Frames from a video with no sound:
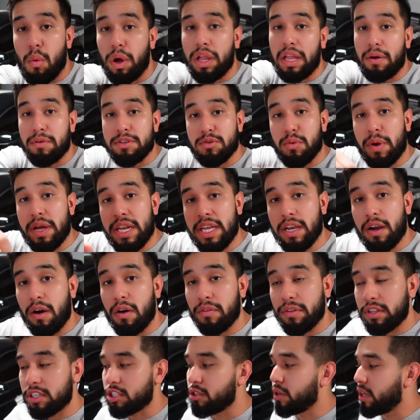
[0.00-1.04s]
While I was waiting
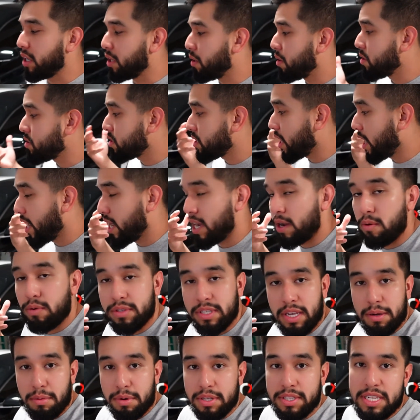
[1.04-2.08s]
on the trails, I
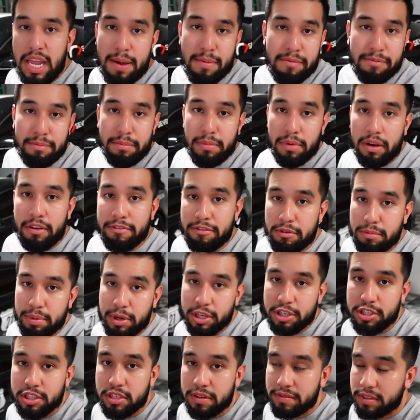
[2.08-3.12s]
was able to snap a few
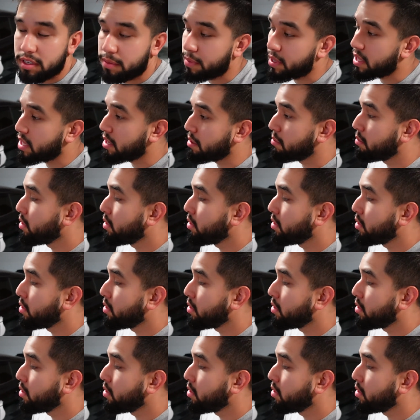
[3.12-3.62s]
pictures of some of them,